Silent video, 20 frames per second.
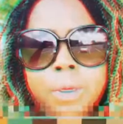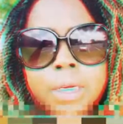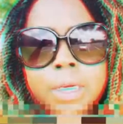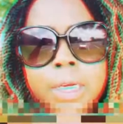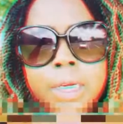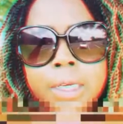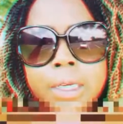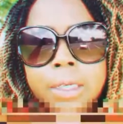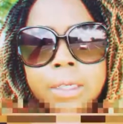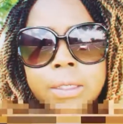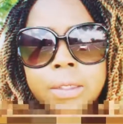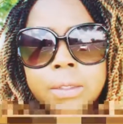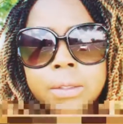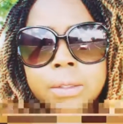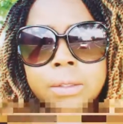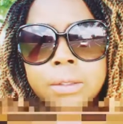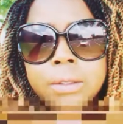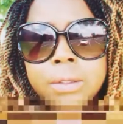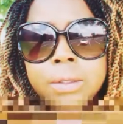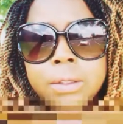100.
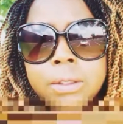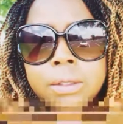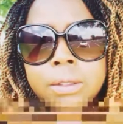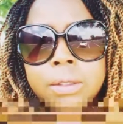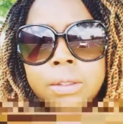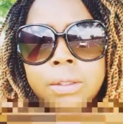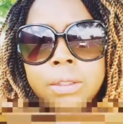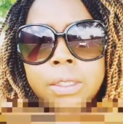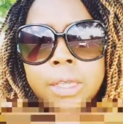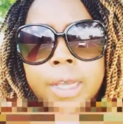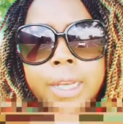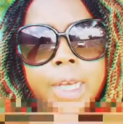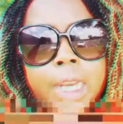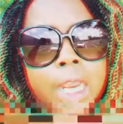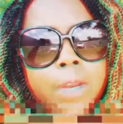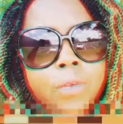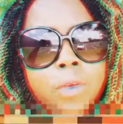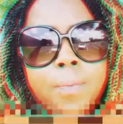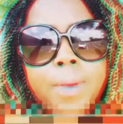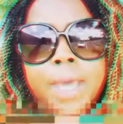
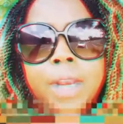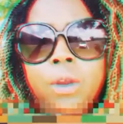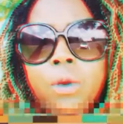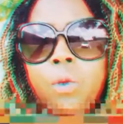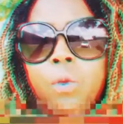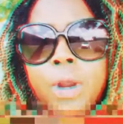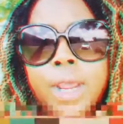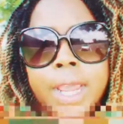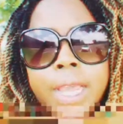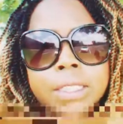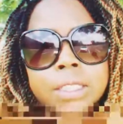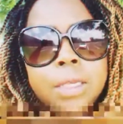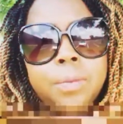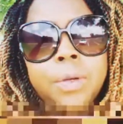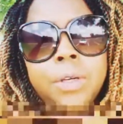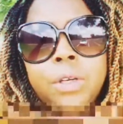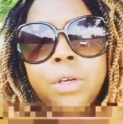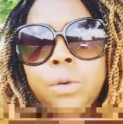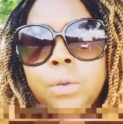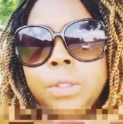And everybody who had
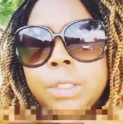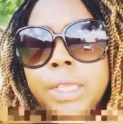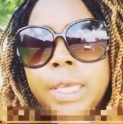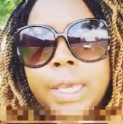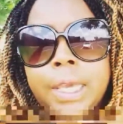something to do with